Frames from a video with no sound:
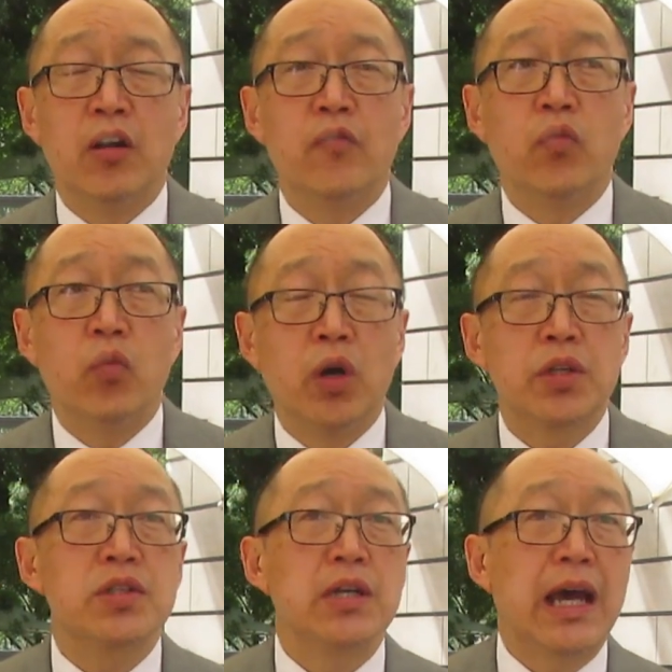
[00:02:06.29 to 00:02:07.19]
of
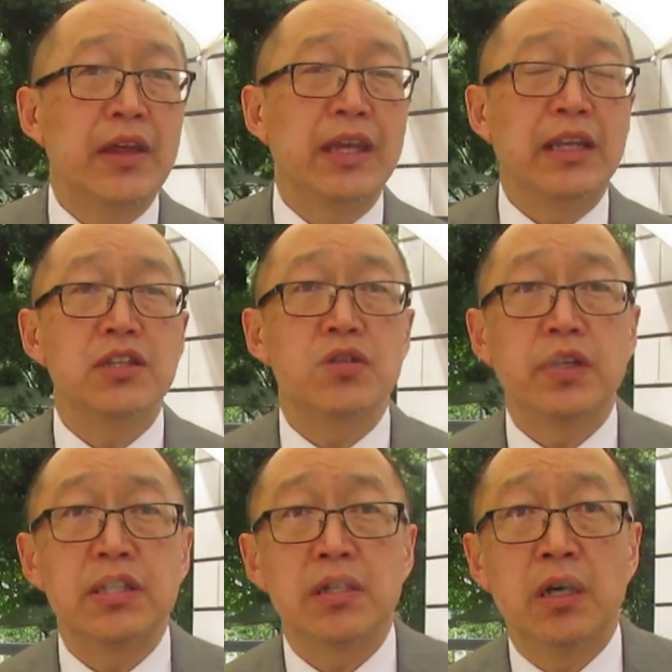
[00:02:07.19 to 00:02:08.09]
what other
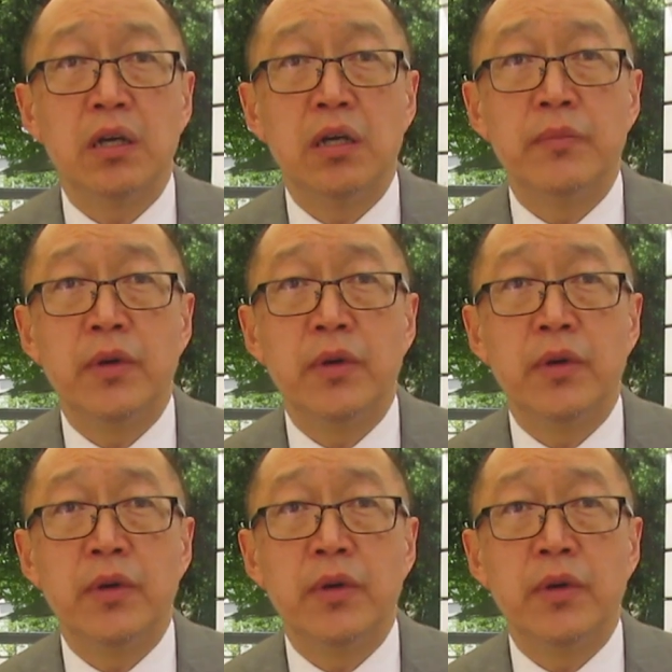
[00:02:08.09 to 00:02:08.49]
industries are,